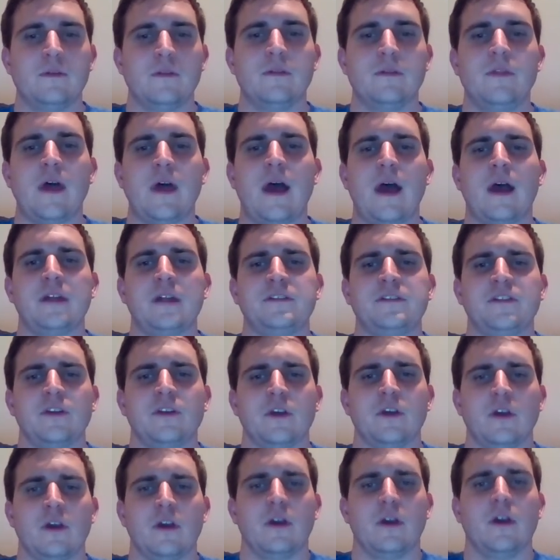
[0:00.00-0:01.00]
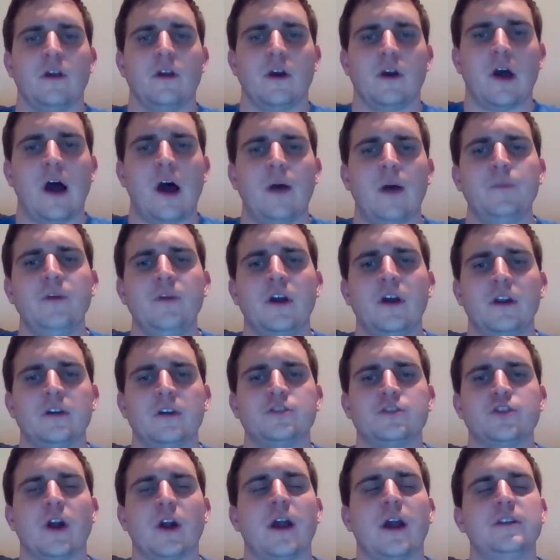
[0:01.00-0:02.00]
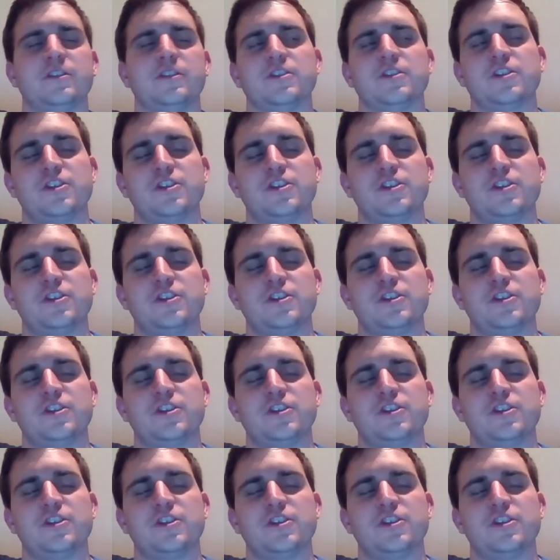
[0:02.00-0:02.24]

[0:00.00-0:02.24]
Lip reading: that I'm going to try to